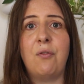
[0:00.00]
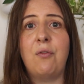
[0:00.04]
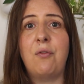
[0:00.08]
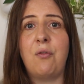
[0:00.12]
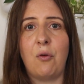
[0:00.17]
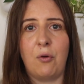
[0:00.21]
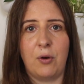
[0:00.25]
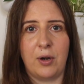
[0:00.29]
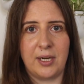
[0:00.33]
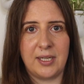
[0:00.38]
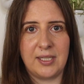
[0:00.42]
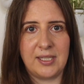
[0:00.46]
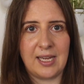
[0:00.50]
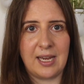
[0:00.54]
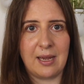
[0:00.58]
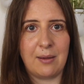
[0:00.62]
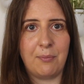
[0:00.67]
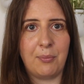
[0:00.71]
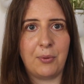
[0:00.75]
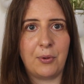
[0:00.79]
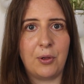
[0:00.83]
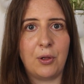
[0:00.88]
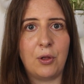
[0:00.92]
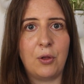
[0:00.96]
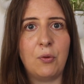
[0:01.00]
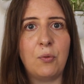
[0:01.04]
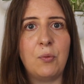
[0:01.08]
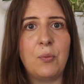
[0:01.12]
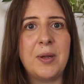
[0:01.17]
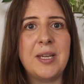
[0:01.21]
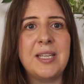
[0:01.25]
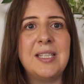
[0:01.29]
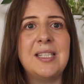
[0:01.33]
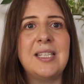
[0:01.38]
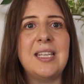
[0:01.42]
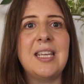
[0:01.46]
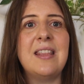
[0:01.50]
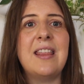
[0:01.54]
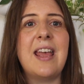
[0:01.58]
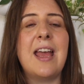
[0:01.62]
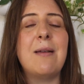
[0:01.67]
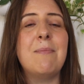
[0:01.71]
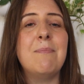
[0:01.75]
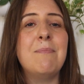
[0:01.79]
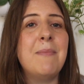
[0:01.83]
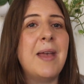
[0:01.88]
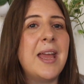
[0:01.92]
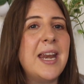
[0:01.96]
for example, we see
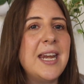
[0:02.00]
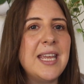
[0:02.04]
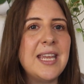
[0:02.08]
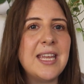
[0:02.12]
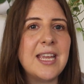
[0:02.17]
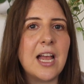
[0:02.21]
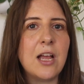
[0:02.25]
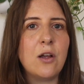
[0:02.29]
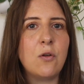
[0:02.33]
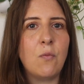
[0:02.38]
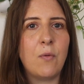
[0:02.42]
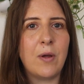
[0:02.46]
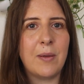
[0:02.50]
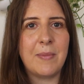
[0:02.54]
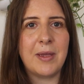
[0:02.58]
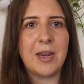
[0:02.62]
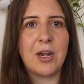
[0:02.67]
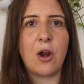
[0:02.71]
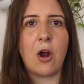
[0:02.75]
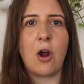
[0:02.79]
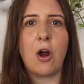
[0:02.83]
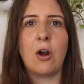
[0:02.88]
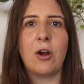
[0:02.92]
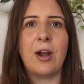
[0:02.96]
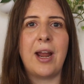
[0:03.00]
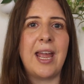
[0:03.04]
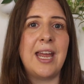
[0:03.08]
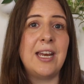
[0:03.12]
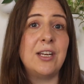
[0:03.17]
that many young women are